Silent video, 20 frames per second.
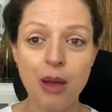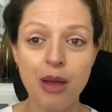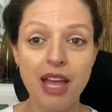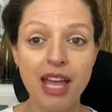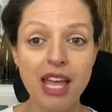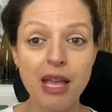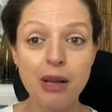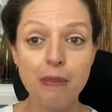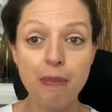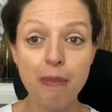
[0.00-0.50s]

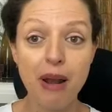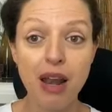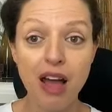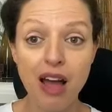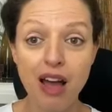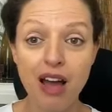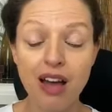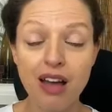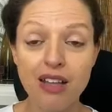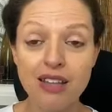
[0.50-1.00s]
In
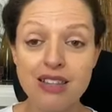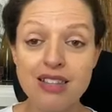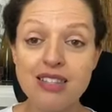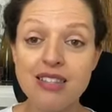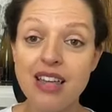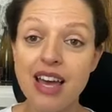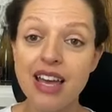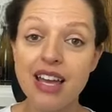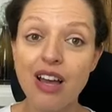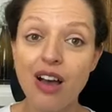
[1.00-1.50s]
plants,
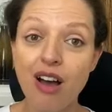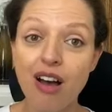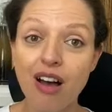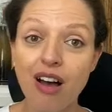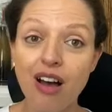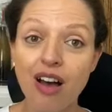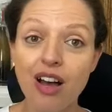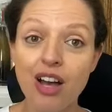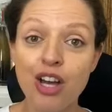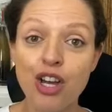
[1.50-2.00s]
they
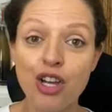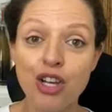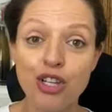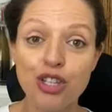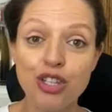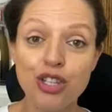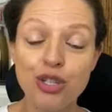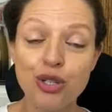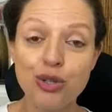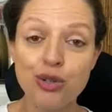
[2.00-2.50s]
are
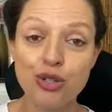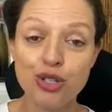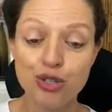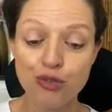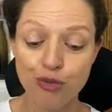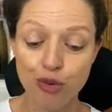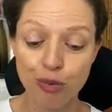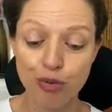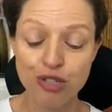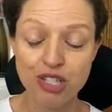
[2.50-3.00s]
used
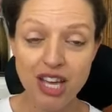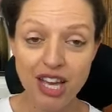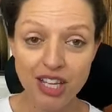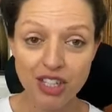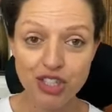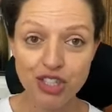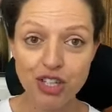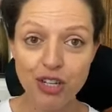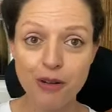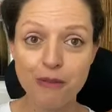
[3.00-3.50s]
for
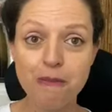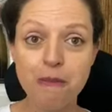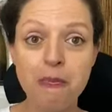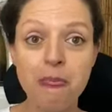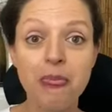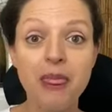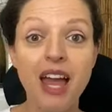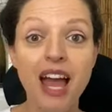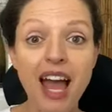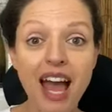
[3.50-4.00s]
protection,
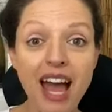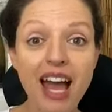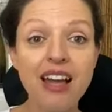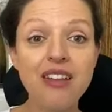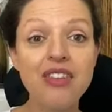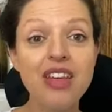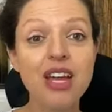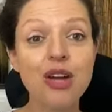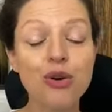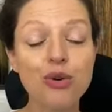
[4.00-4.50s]
and
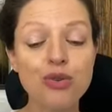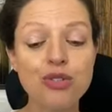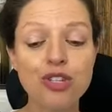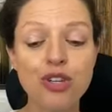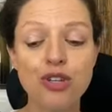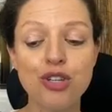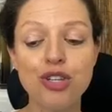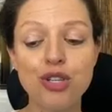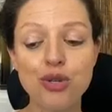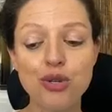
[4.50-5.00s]
they are also
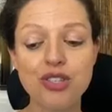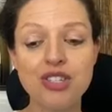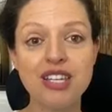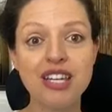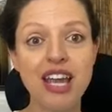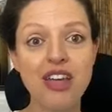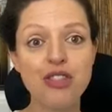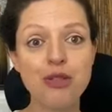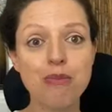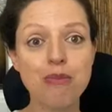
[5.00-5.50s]
used to
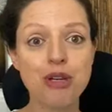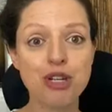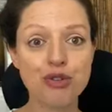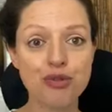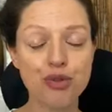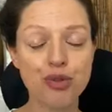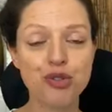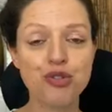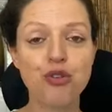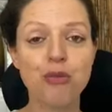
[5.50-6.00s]
get the
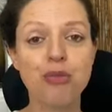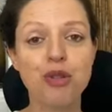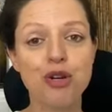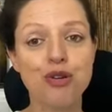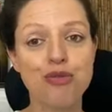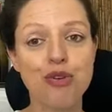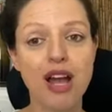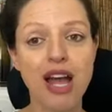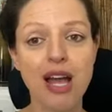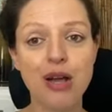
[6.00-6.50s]
minerals from the
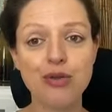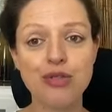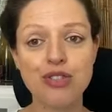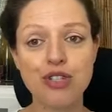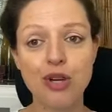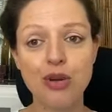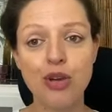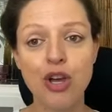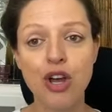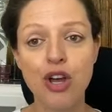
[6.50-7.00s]
ground.
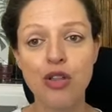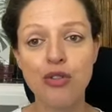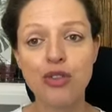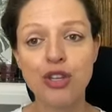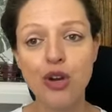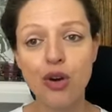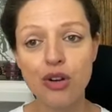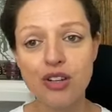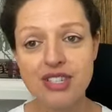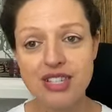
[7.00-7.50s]
So
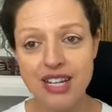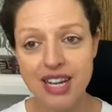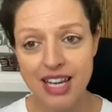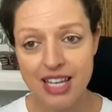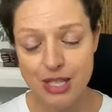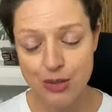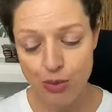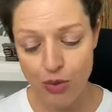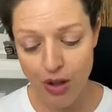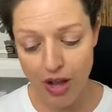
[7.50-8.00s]
the
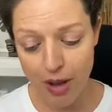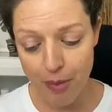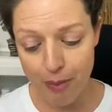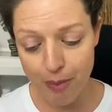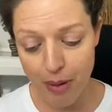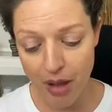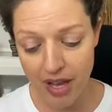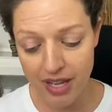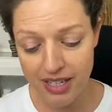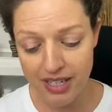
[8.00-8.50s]
oxalates will help
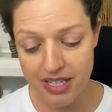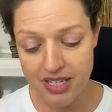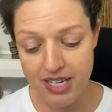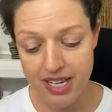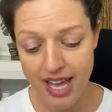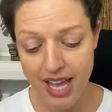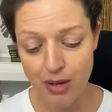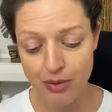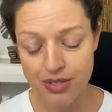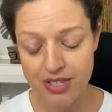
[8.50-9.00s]
bind to
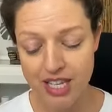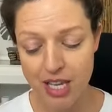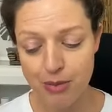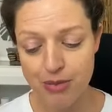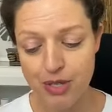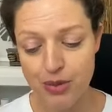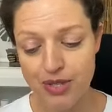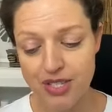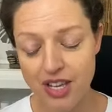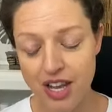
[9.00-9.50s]
calcium.
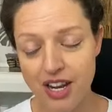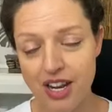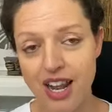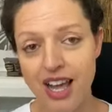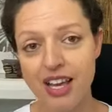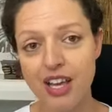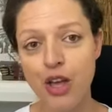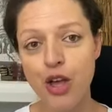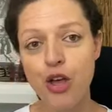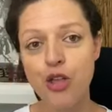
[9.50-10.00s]
So it's kind of
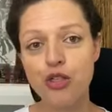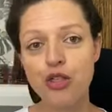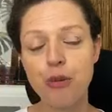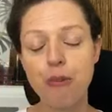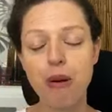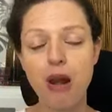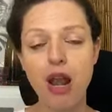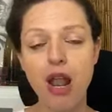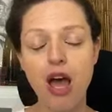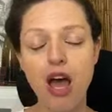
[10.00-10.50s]
like the
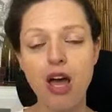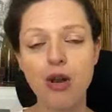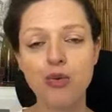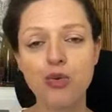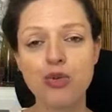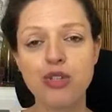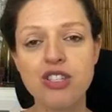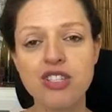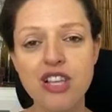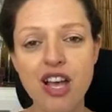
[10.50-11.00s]
plant
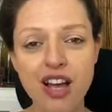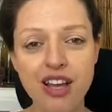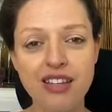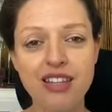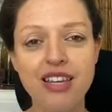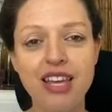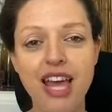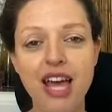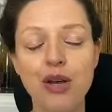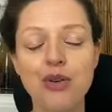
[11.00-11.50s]
will suck
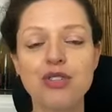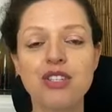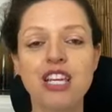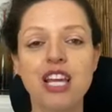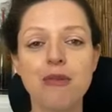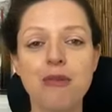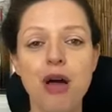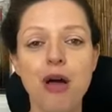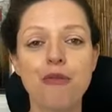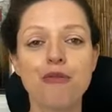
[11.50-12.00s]
the
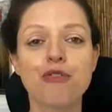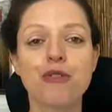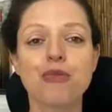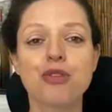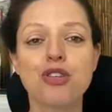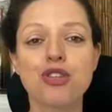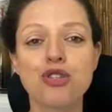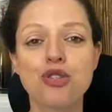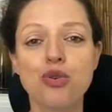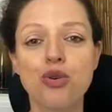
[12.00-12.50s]
calcium up from
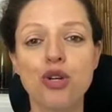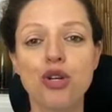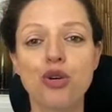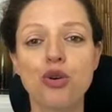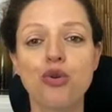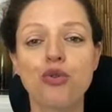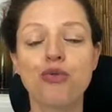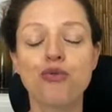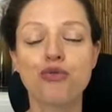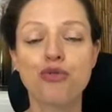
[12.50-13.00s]
the
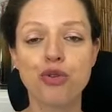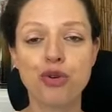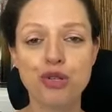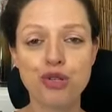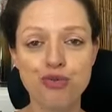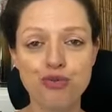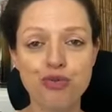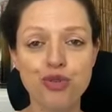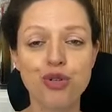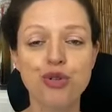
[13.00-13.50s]
soil, through
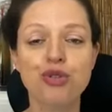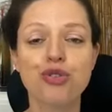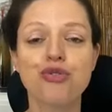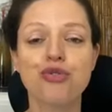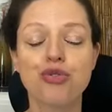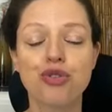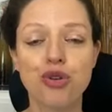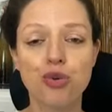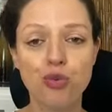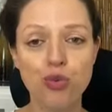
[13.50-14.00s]
its roots,
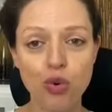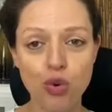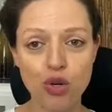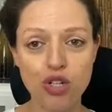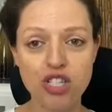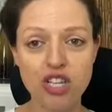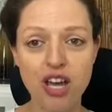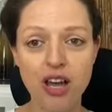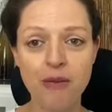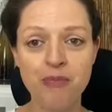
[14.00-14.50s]
through the
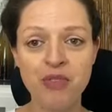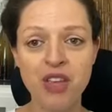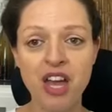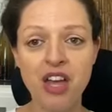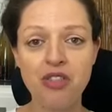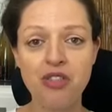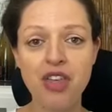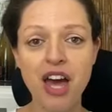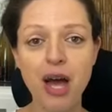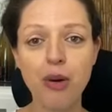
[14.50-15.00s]
water.
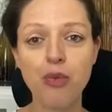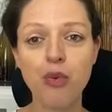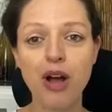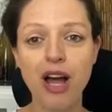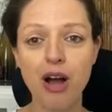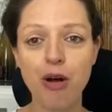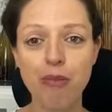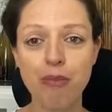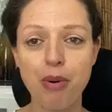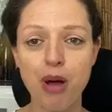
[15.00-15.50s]
That will
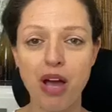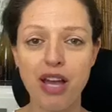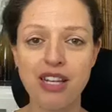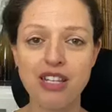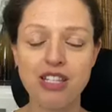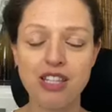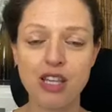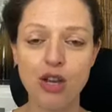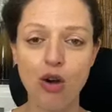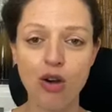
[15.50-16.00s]
help bind
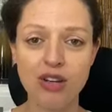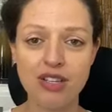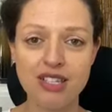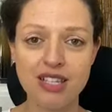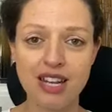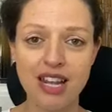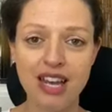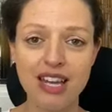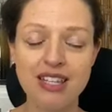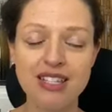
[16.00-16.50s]
to the
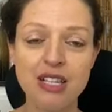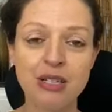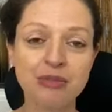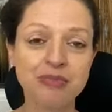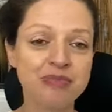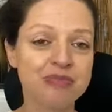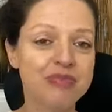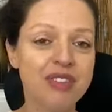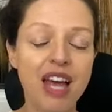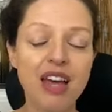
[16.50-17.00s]
oxalates.
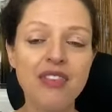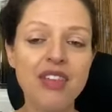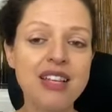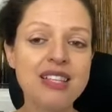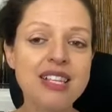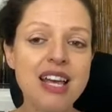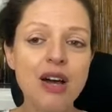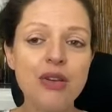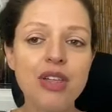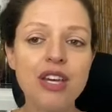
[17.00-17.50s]
And
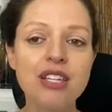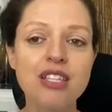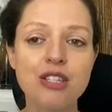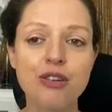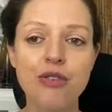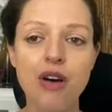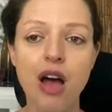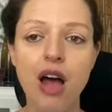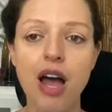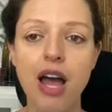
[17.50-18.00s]
that's how they
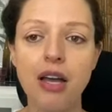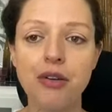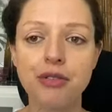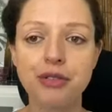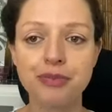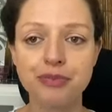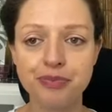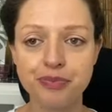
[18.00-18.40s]
survive.